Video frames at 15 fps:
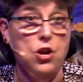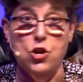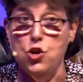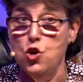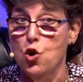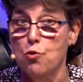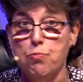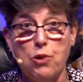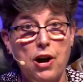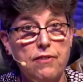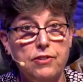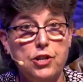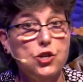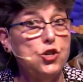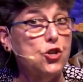No
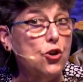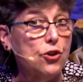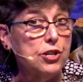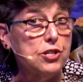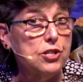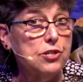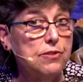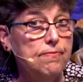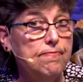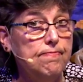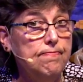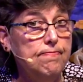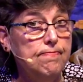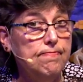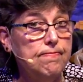private insurance.
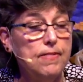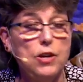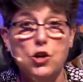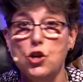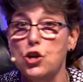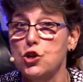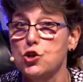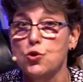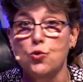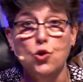So